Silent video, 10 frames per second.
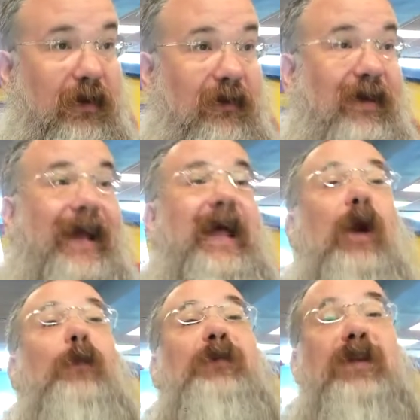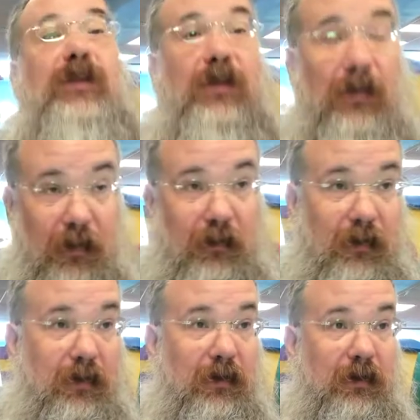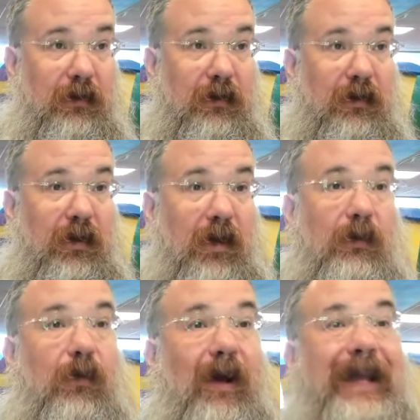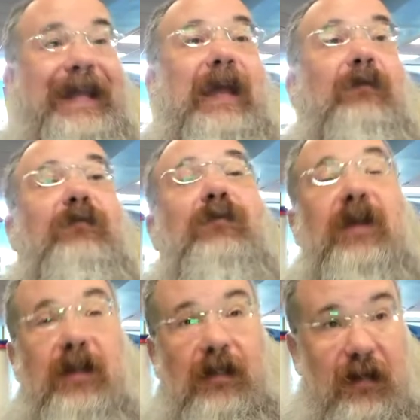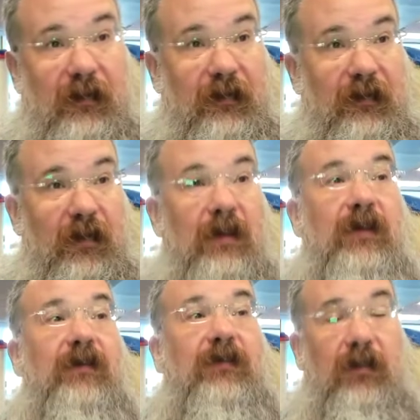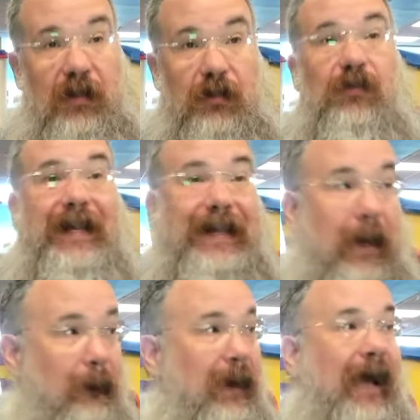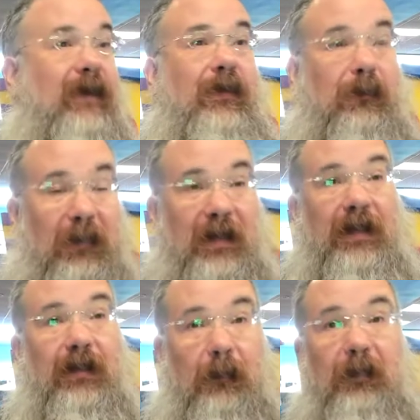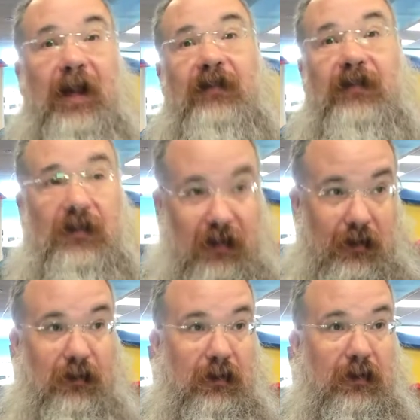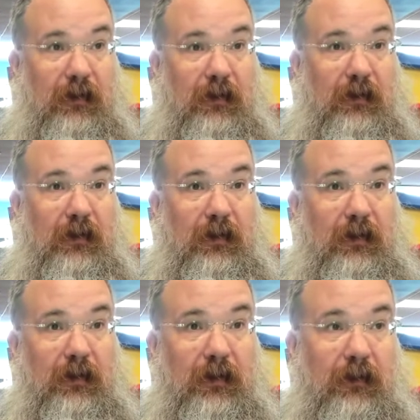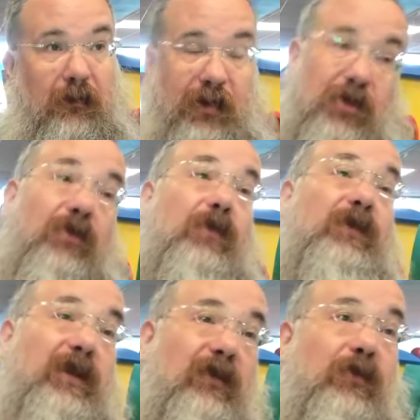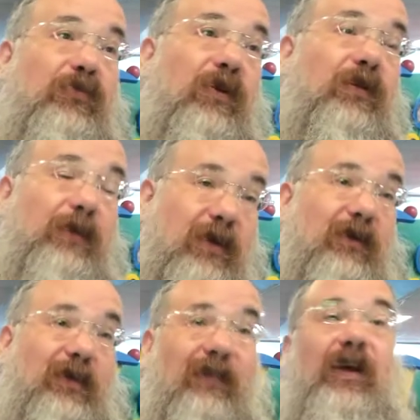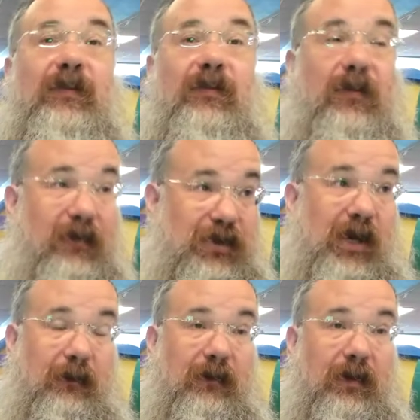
It's not helping you. And we want to get rid of this so that you can get back to being the best you, which ultimately is important because that's how you serve Hashem.